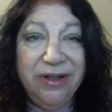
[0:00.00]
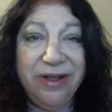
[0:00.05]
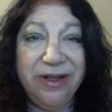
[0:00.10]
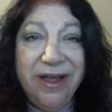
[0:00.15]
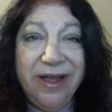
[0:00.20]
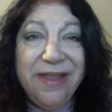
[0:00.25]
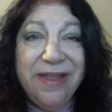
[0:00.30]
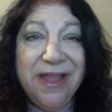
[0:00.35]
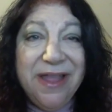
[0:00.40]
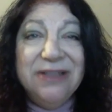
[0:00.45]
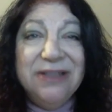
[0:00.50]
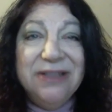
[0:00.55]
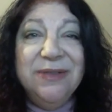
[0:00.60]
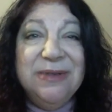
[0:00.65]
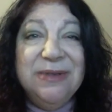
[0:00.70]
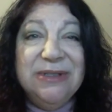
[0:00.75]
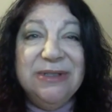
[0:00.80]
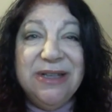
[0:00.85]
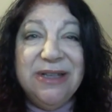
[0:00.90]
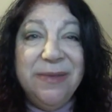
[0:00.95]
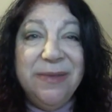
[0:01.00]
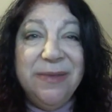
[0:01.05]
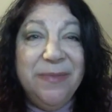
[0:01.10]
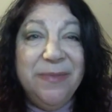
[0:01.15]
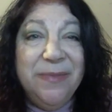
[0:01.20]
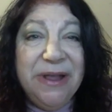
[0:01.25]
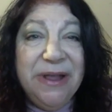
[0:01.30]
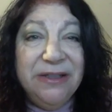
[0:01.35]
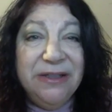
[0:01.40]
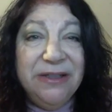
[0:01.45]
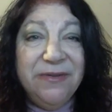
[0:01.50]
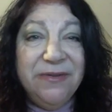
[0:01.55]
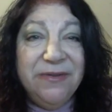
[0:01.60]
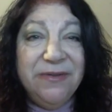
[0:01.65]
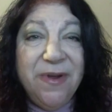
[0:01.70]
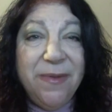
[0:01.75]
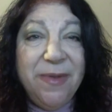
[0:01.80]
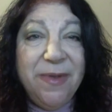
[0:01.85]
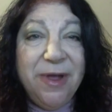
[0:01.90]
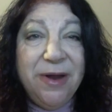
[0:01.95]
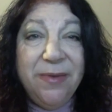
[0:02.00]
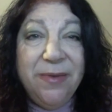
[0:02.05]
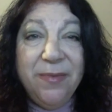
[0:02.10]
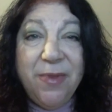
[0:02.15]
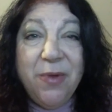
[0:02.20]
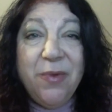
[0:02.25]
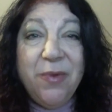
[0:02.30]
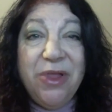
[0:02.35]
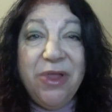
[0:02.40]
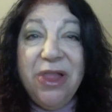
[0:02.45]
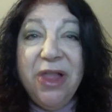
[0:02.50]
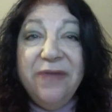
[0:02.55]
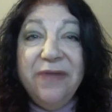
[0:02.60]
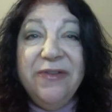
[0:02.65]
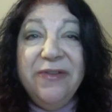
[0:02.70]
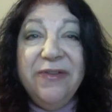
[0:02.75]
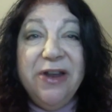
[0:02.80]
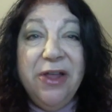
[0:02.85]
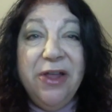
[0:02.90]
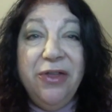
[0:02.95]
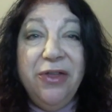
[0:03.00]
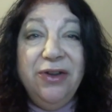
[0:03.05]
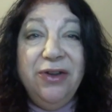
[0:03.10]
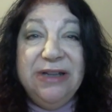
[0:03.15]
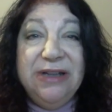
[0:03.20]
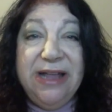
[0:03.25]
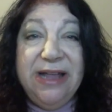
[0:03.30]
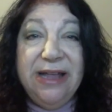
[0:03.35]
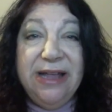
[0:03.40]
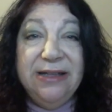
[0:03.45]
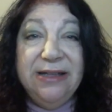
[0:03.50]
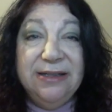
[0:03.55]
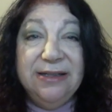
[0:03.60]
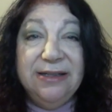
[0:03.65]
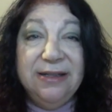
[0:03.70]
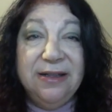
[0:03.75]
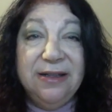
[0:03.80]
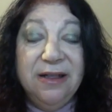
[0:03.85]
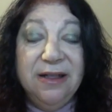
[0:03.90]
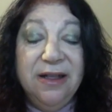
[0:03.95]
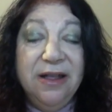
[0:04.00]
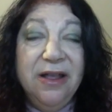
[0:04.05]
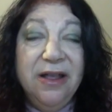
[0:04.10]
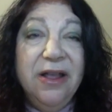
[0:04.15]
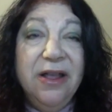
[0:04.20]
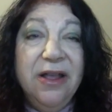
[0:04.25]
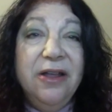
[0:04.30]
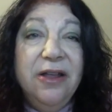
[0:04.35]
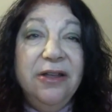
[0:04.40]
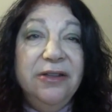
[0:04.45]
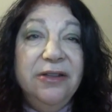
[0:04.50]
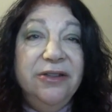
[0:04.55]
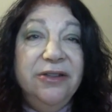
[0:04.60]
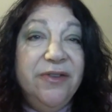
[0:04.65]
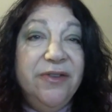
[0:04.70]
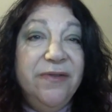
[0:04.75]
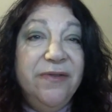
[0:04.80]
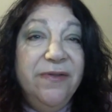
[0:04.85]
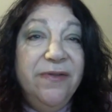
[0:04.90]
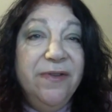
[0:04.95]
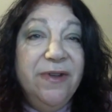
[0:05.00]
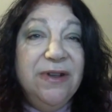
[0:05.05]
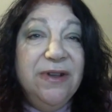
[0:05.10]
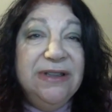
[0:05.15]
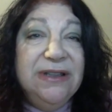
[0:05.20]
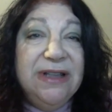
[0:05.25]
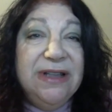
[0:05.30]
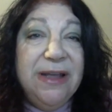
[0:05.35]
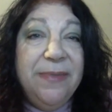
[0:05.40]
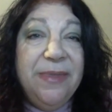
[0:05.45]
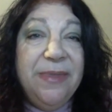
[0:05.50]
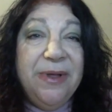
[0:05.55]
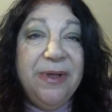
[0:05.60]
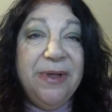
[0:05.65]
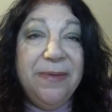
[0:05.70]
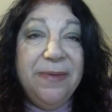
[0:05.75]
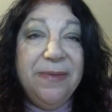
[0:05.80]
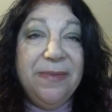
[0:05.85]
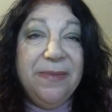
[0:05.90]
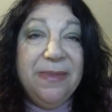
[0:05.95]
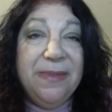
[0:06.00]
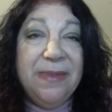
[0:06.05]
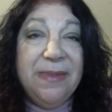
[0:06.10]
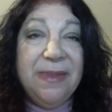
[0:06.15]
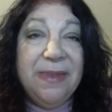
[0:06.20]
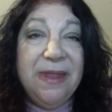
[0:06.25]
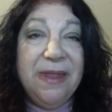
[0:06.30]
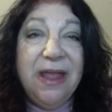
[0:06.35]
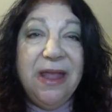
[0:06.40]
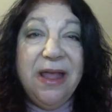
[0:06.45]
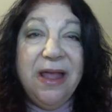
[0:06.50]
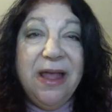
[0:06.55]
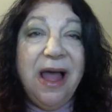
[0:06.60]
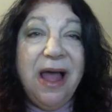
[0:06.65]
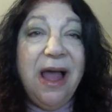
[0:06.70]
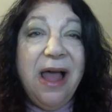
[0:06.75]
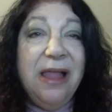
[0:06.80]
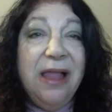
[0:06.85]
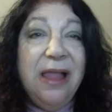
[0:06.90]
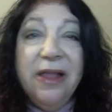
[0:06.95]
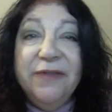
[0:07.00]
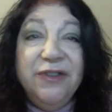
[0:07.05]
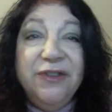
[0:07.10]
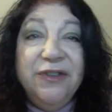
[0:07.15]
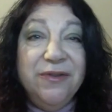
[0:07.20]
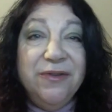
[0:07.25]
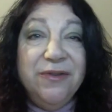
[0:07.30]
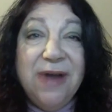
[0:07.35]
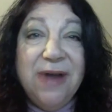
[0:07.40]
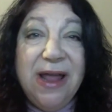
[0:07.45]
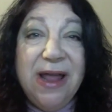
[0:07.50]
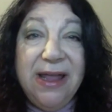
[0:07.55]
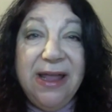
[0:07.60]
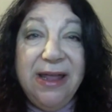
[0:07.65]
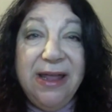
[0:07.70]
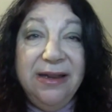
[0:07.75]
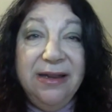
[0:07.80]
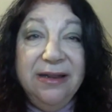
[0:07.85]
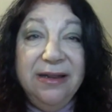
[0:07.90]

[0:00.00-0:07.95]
and that's what's keeping us from it, but we love another task. So for example, I love to write.